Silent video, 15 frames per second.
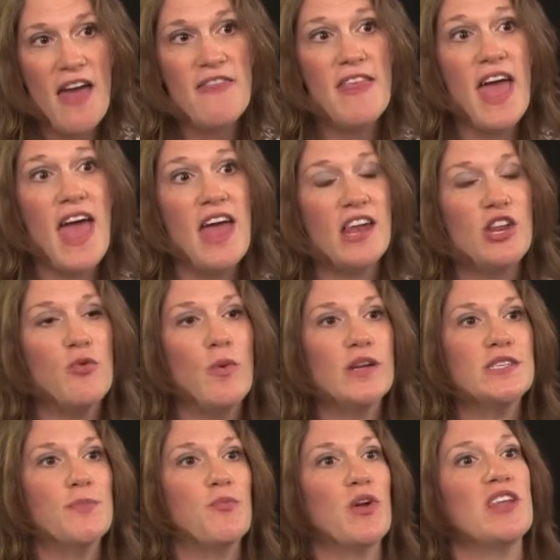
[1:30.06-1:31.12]
and then you
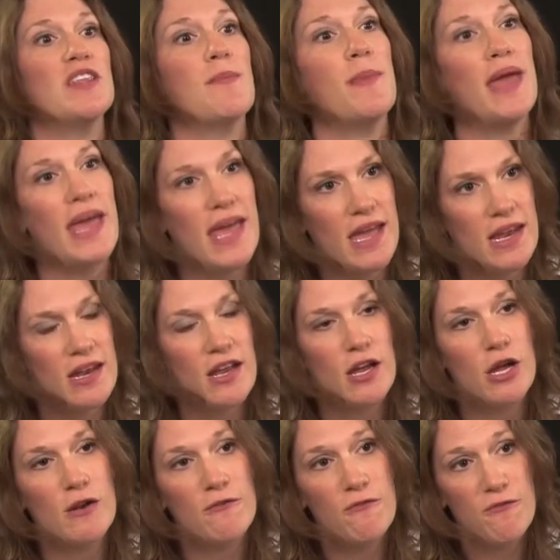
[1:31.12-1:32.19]
want to bring them in,
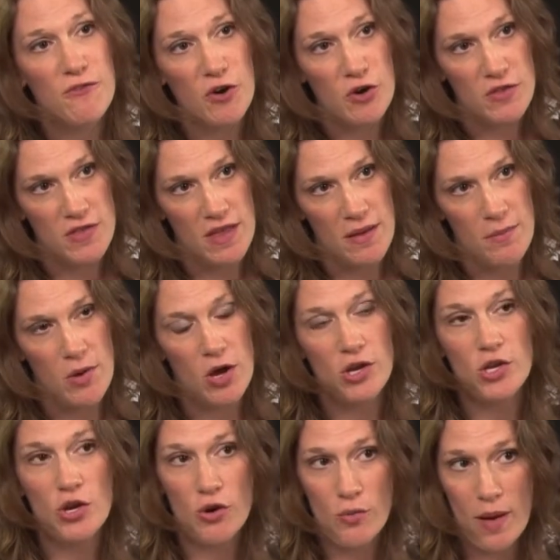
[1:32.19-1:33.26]
convert them
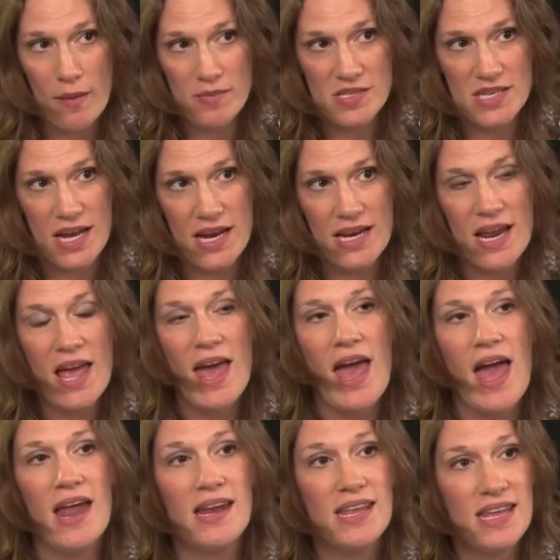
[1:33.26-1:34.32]
on your website,
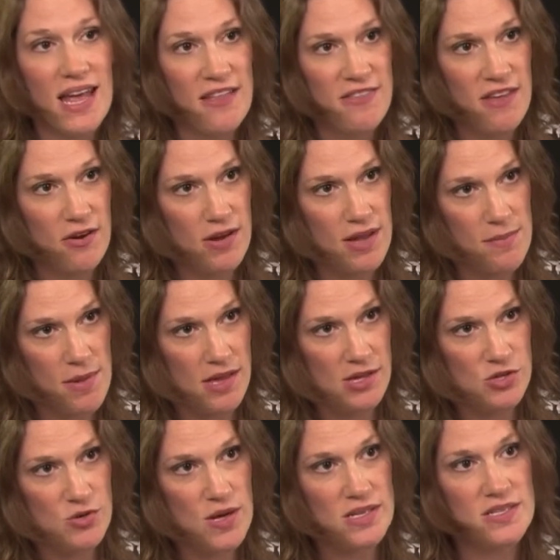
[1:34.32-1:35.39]
and get their email
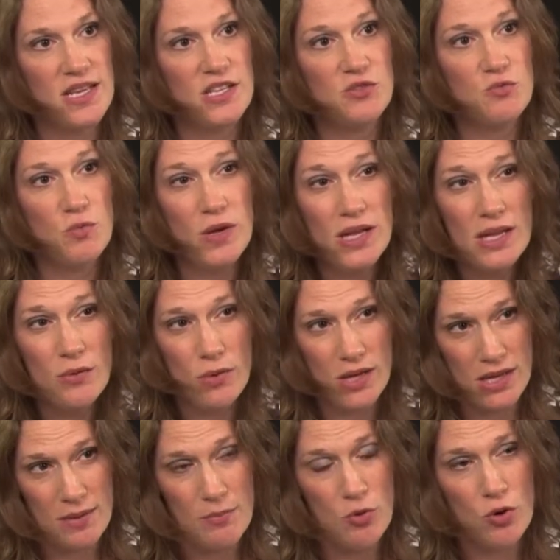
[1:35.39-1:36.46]
address. That's really,
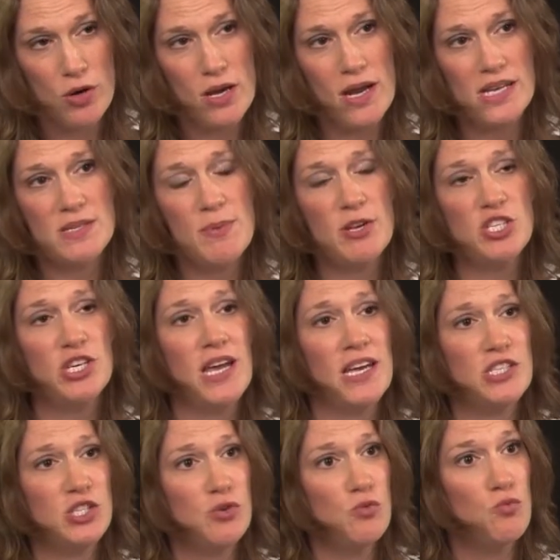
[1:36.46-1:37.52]
really important, especially
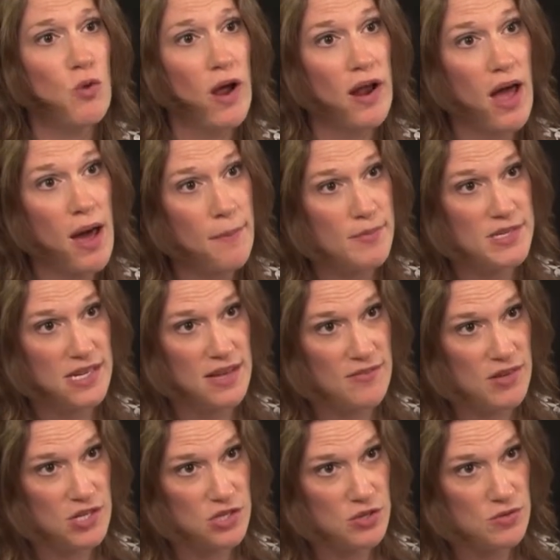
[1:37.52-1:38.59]
as you run up to
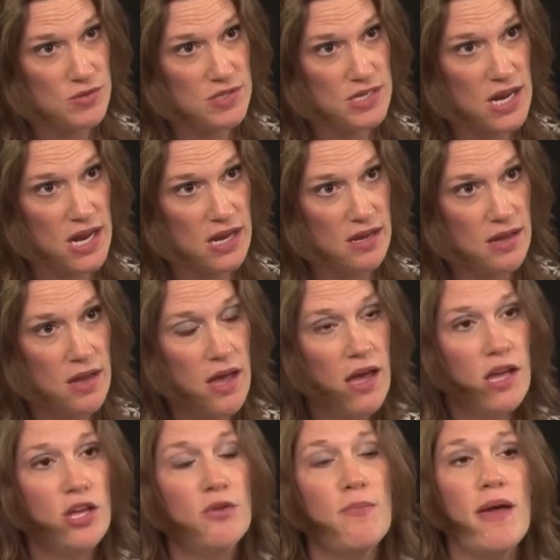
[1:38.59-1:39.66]
Giving Tuesday.
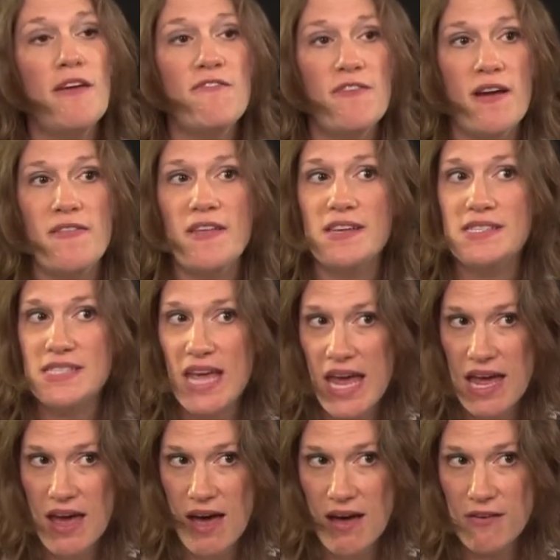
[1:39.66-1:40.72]
You may find that
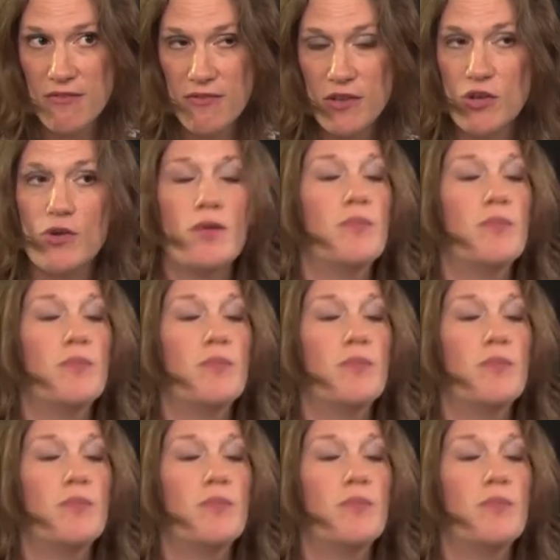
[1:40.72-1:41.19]
day of, you